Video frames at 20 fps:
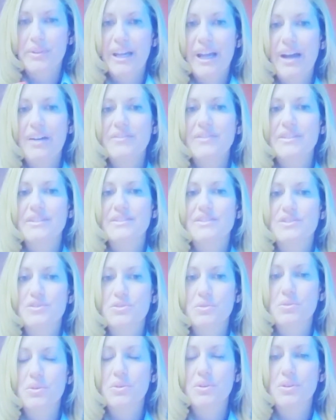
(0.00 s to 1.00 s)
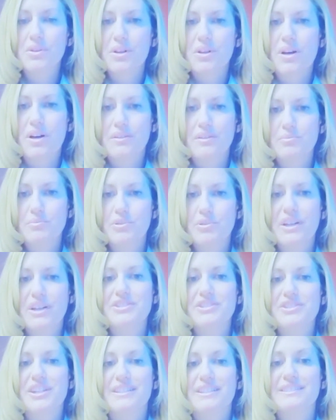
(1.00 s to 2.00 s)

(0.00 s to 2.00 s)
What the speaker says: have this tool called Project